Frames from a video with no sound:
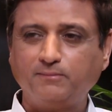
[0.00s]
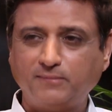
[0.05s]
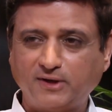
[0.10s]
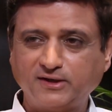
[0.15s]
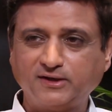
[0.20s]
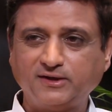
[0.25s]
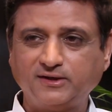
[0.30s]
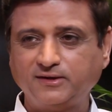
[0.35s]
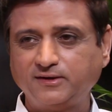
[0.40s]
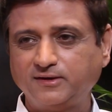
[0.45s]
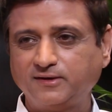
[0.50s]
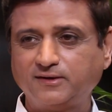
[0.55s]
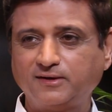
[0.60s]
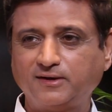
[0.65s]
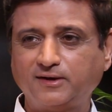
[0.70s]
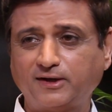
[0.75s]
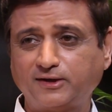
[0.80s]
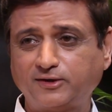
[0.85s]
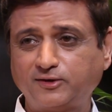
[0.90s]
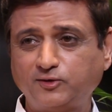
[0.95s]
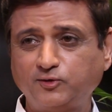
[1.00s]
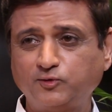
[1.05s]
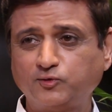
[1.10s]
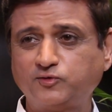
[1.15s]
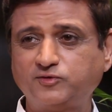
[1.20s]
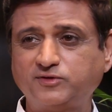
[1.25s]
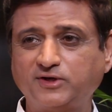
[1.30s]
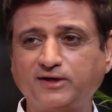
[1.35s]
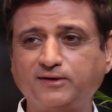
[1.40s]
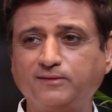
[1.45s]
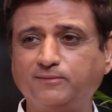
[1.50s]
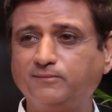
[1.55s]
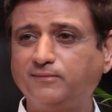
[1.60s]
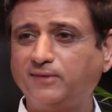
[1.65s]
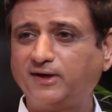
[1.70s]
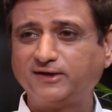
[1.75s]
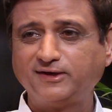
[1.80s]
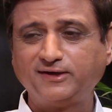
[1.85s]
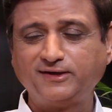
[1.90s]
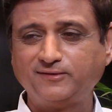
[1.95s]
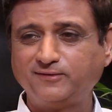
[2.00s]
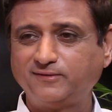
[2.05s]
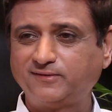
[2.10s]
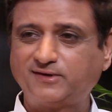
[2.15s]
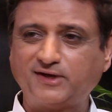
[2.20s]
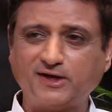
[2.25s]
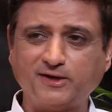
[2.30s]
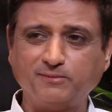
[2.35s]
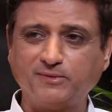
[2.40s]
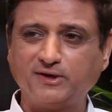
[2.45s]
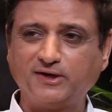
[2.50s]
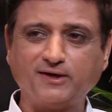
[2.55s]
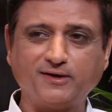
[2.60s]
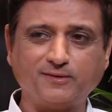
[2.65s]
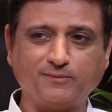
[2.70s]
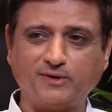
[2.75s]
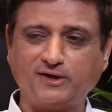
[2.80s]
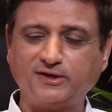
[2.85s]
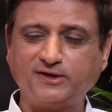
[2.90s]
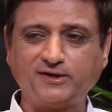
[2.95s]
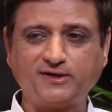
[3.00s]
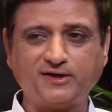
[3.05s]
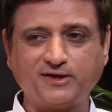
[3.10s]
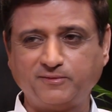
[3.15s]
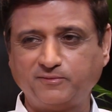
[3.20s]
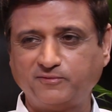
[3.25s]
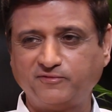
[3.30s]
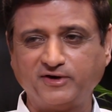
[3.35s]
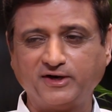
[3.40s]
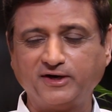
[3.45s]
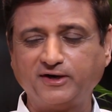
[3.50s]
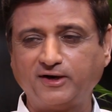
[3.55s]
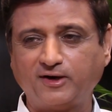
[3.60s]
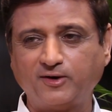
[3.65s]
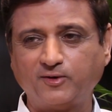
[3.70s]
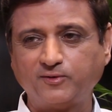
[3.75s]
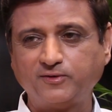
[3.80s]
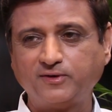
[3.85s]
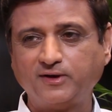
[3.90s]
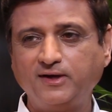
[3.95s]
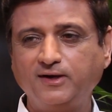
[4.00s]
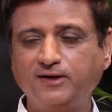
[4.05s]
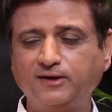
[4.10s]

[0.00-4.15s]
Money. Like you said, money came in and money went out.